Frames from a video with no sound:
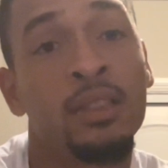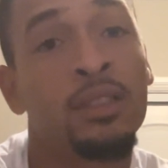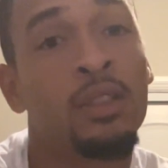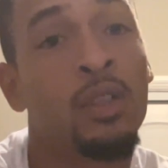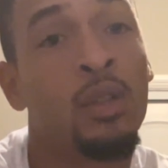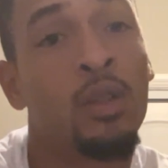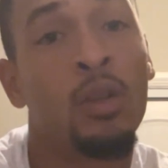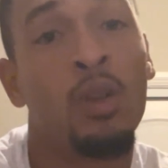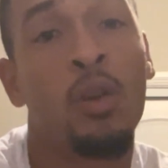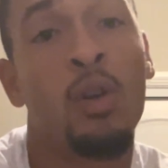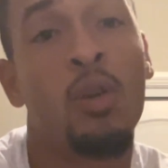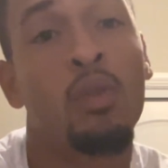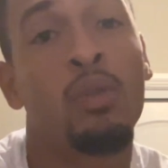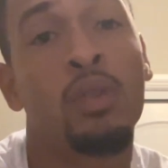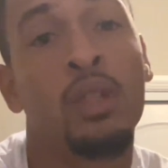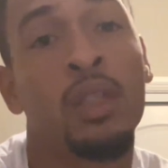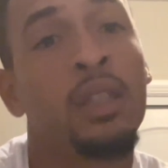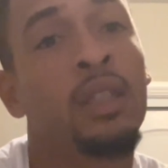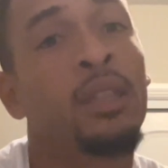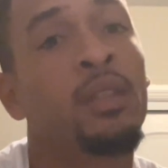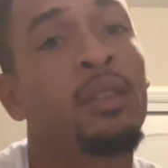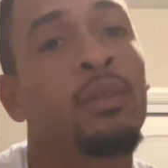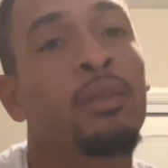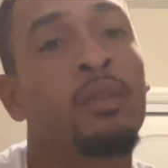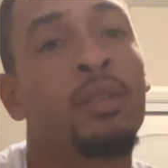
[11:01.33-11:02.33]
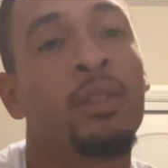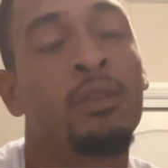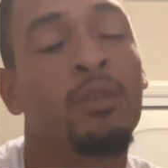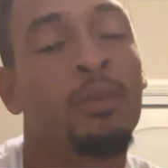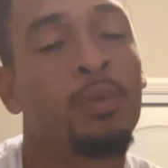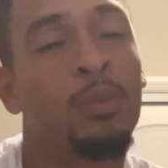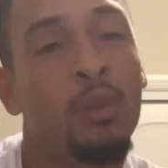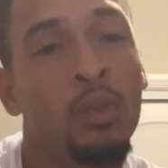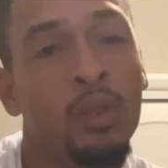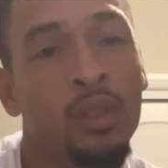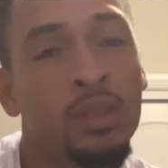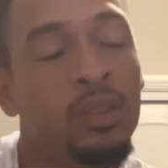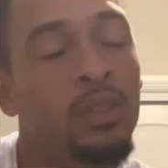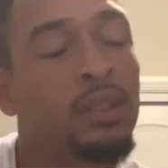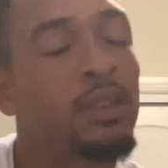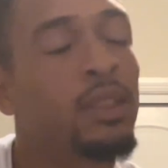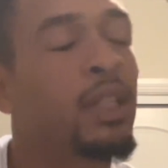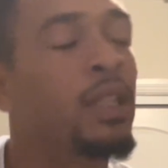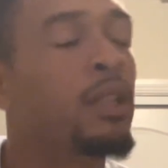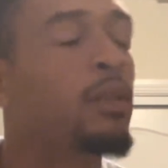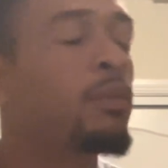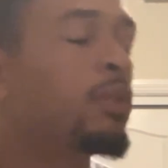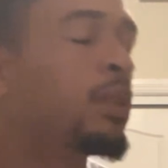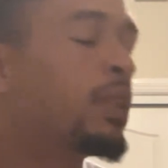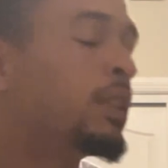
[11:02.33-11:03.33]
they're holding, where the reports are
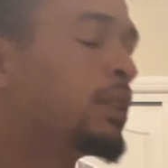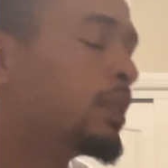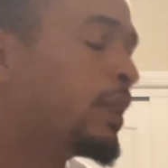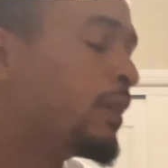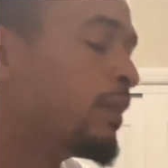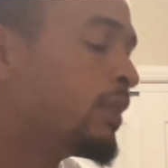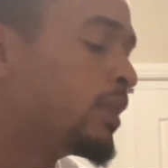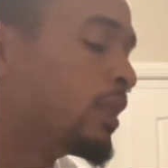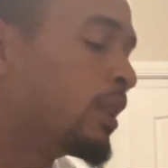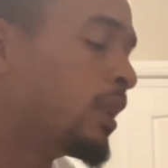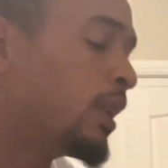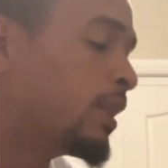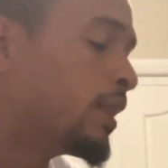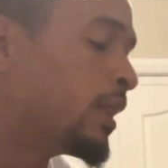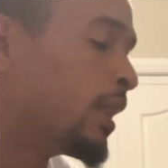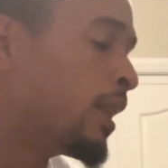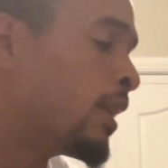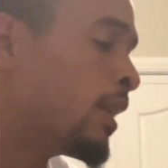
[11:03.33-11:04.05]
taking place and everything like that.